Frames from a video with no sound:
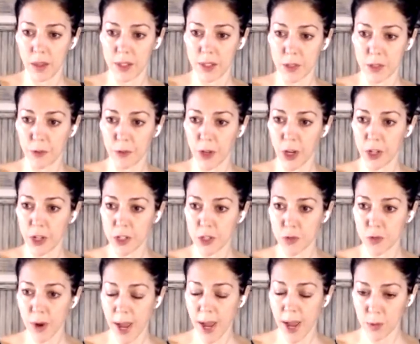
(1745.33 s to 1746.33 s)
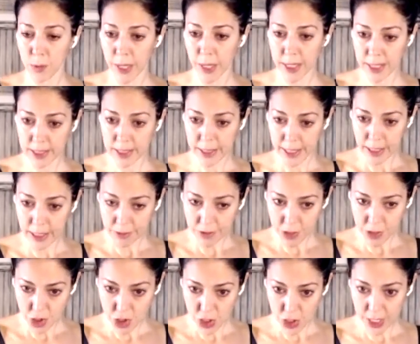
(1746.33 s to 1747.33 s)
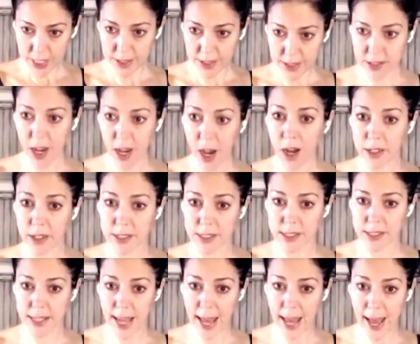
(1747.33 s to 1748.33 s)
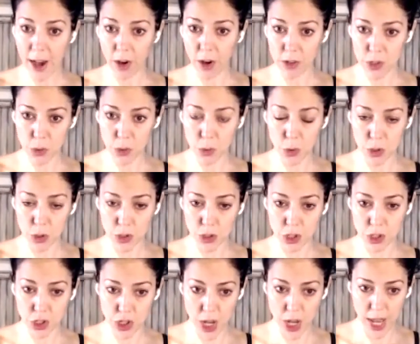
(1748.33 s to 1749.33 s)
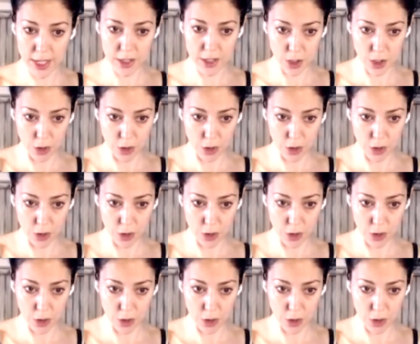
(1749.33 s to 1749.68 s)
This first round, we're going to leave the chin tucked down towards the chest.